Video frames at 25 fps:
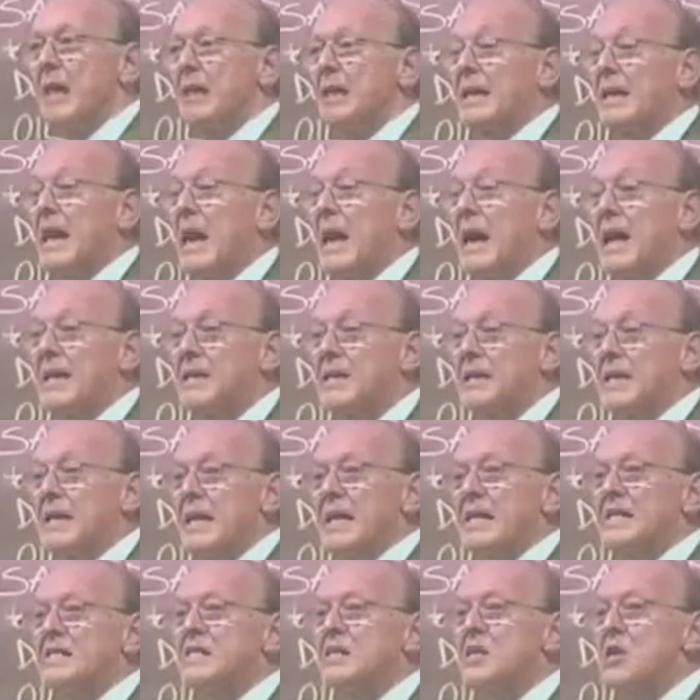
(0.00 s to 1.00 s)
Al
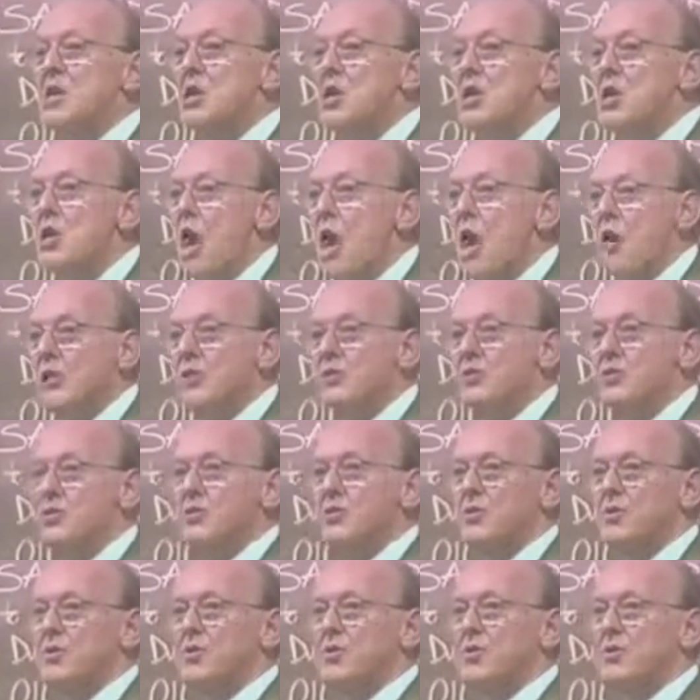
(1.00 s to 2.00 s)
Qaeda is
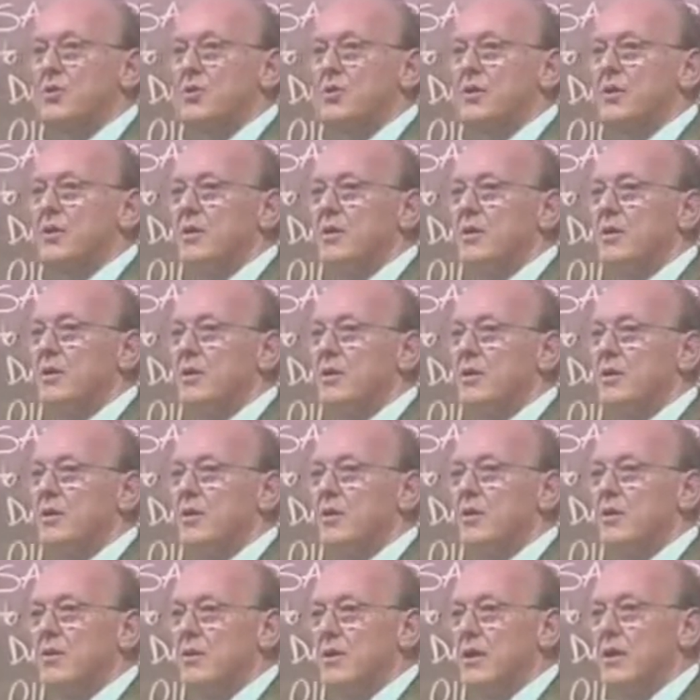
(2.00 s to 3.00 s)
not
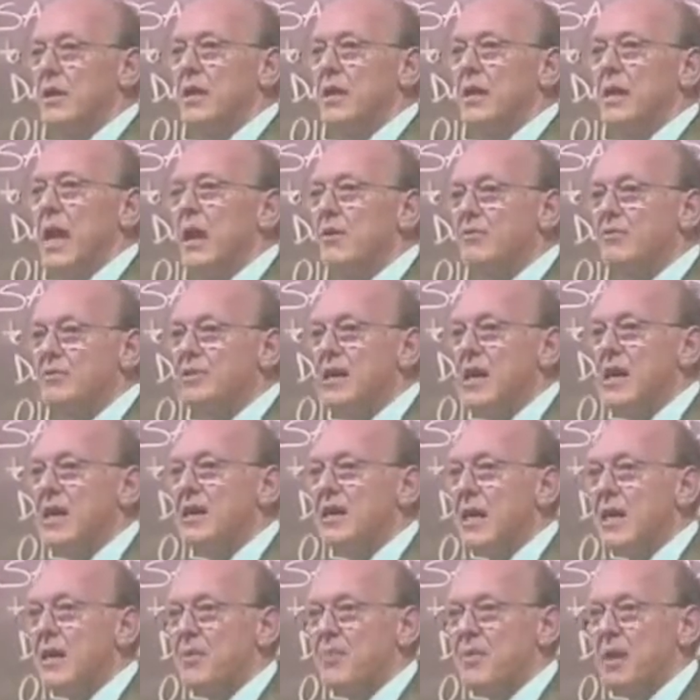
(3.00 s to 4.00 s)
an
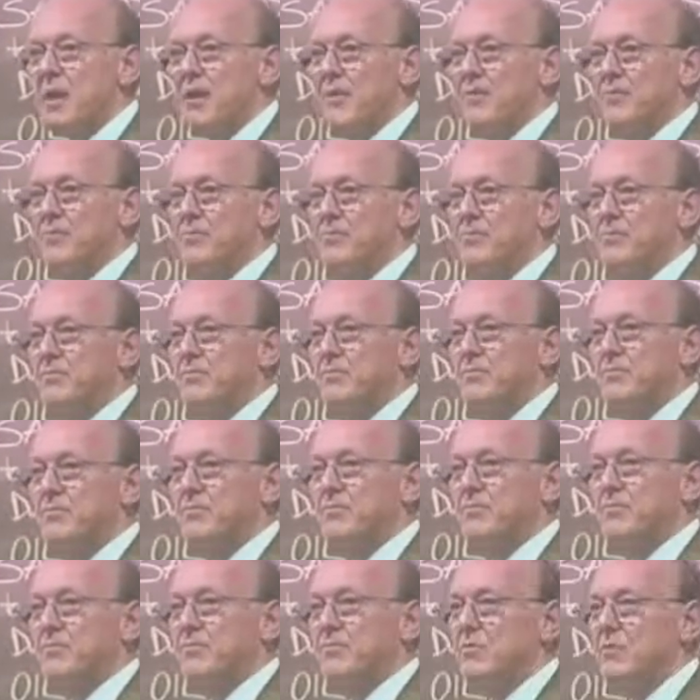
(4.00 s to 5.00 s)
outside enemy.
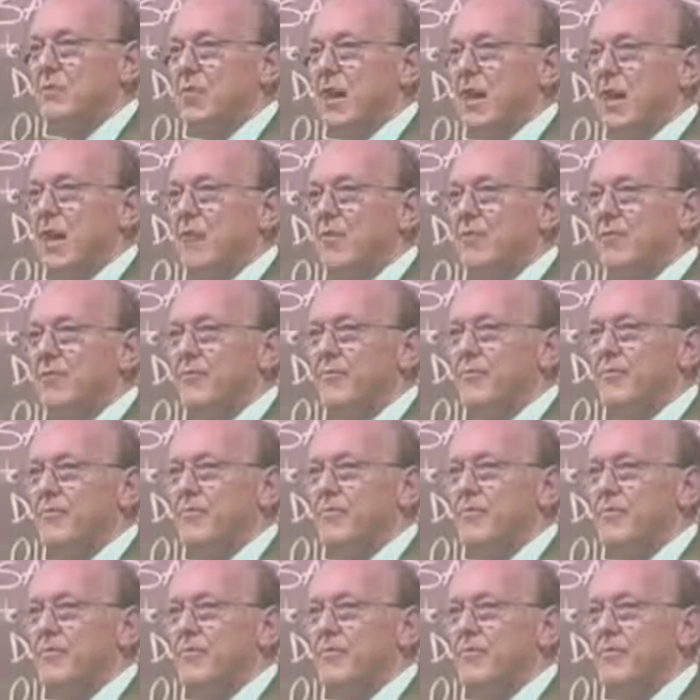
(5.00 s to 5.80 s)
Okay?